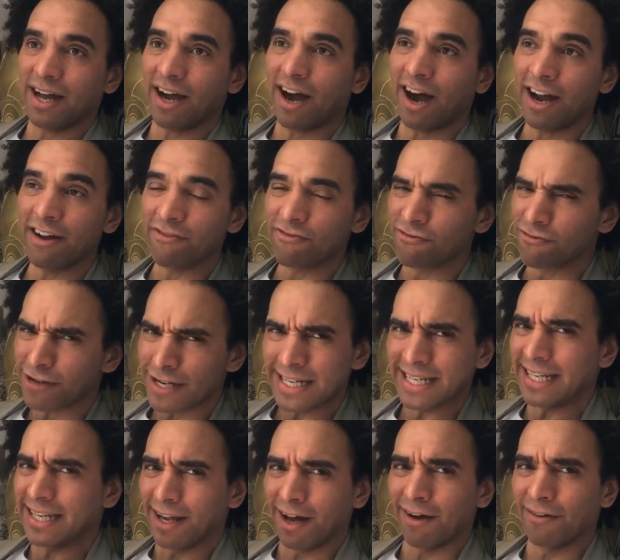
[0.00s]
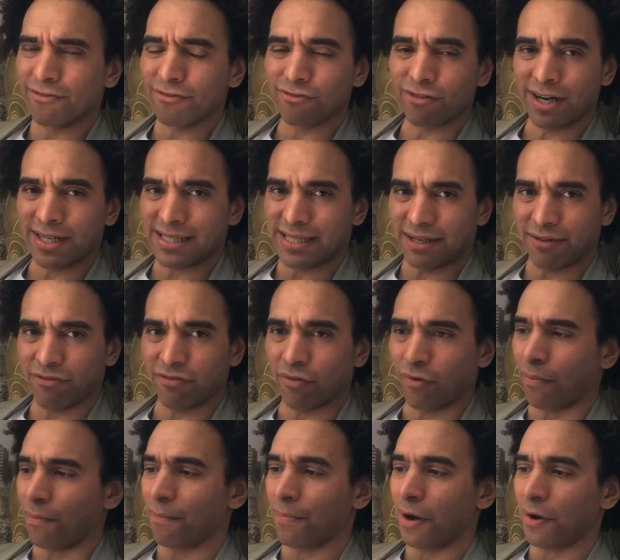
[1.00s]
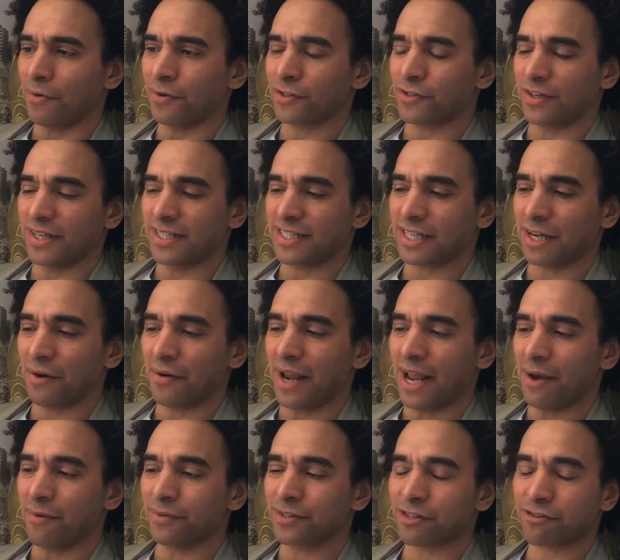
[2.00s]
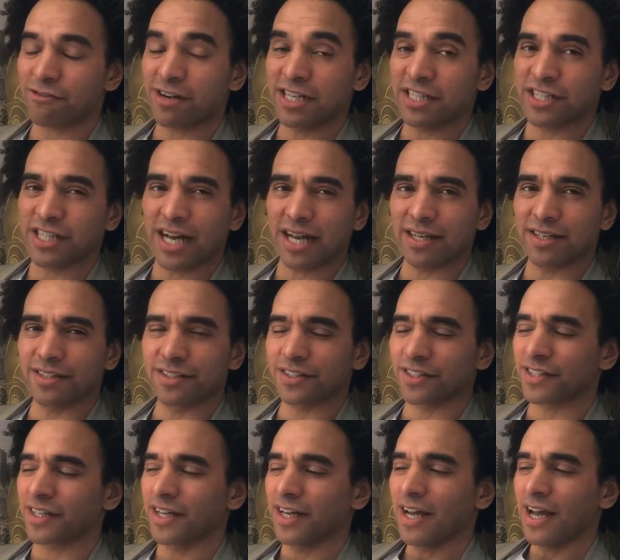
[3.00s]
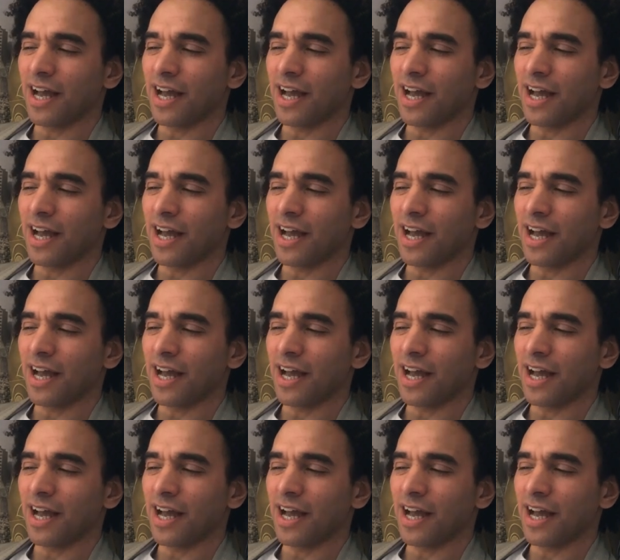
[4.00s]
I really love writing form poetry, so it was a great challenge